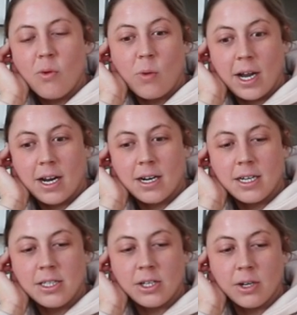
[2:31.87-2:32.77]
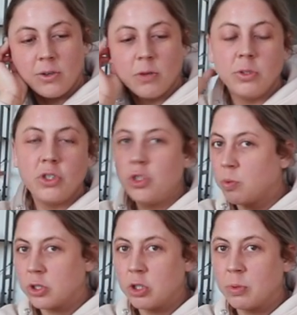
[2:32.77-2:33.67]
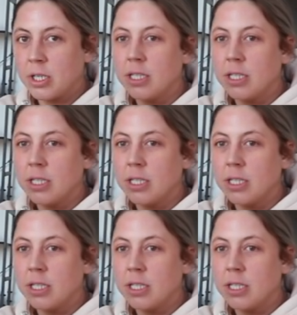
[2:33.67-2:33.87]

where, you know, you'll be super, super